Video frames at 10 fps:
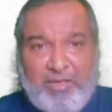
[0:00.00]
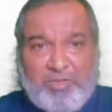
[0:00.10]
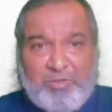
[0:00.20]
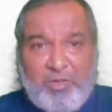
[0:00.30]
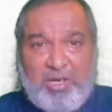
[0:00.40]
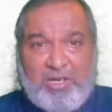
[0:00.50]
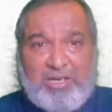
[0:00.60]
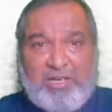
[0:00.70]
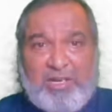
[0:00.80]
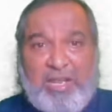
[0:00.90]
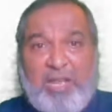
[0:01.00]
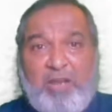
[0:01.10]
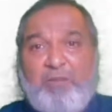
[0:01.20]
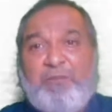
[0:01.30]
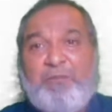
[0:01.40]
So a train
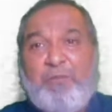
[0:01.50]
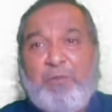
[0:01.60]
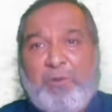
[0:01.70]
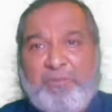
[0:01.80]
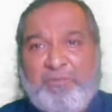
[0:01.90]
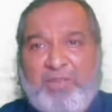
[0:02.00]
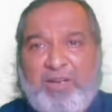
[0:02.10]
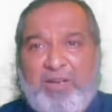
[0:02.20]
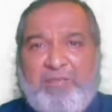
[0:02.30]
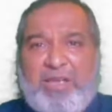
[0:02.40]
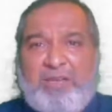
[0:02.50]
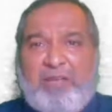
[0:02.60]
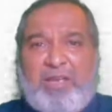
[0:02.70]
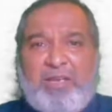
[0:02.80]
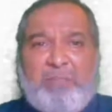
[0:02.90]
of a fold, a wave
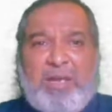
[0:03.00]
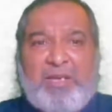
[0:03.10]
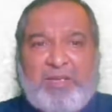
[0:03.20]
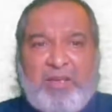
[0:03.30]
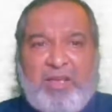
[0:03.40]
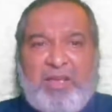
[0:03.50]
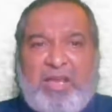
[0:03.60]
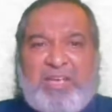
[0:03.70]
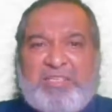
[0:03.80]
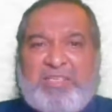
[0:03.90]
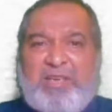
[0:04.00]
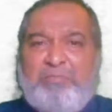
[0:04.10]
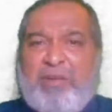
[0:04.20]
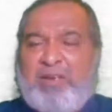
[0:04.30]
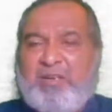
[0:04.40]
like a pattern, and a same
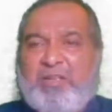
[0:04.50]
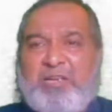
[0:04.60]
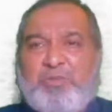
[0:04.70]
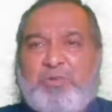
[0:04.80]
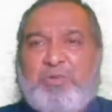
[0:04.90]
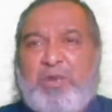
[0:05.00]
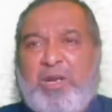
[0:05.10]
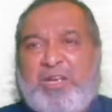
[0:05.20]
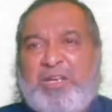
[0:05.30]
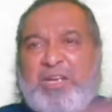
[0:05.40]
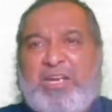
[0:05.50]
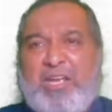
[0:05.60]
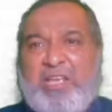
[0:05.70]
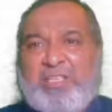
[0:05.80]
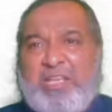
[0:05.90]
pattern. There is no alternate
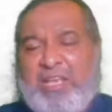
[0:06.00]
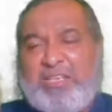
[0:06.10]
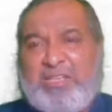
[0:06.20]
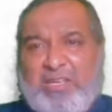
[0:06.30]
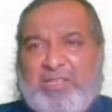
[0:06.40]
change.